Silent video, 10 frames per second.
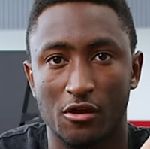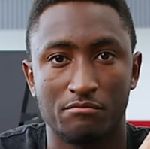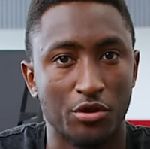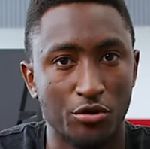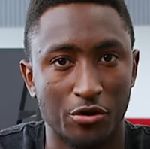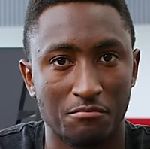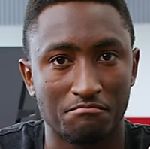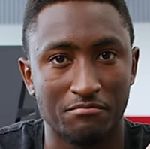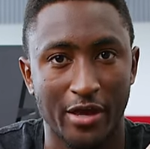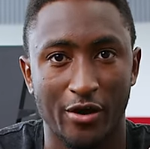computer
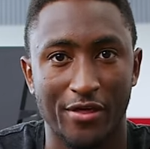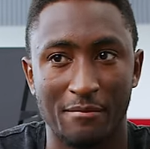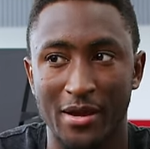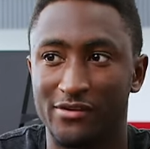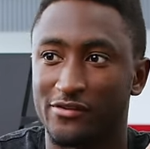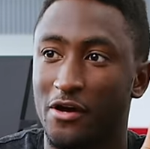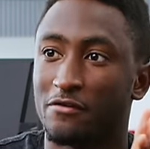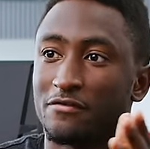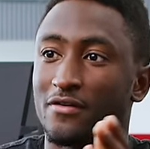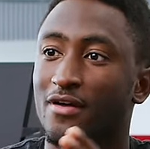and all that main
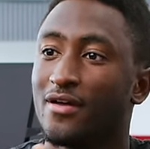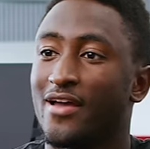stuff